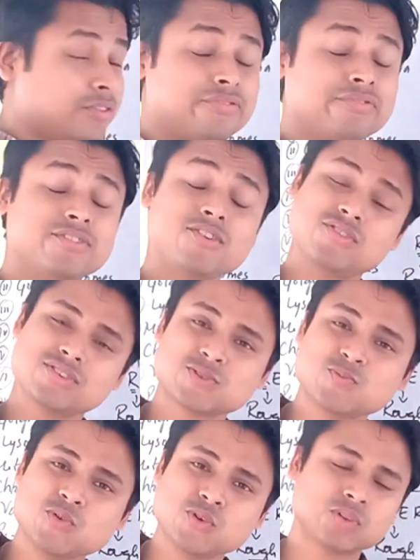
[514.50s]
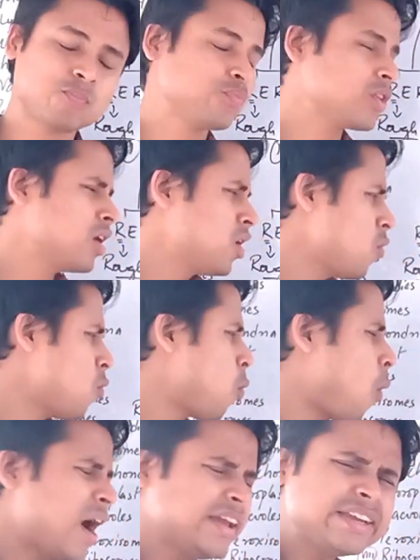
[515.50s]
rough, smooth.
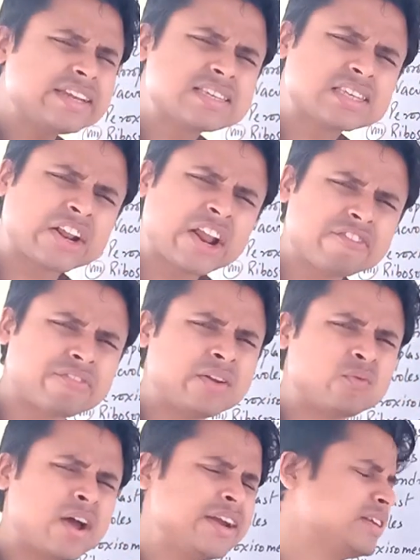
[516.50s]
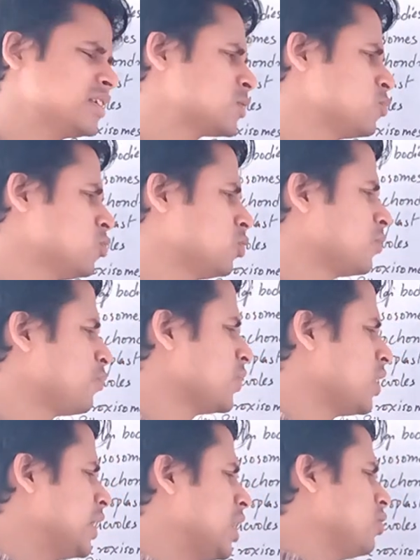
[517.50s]
Why it is rough and why it is smooth?
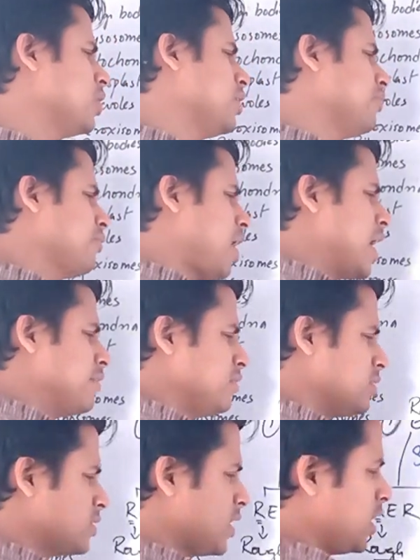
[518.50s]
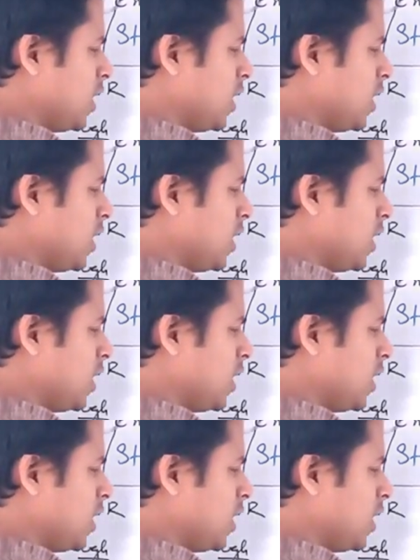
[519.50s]
Now if I will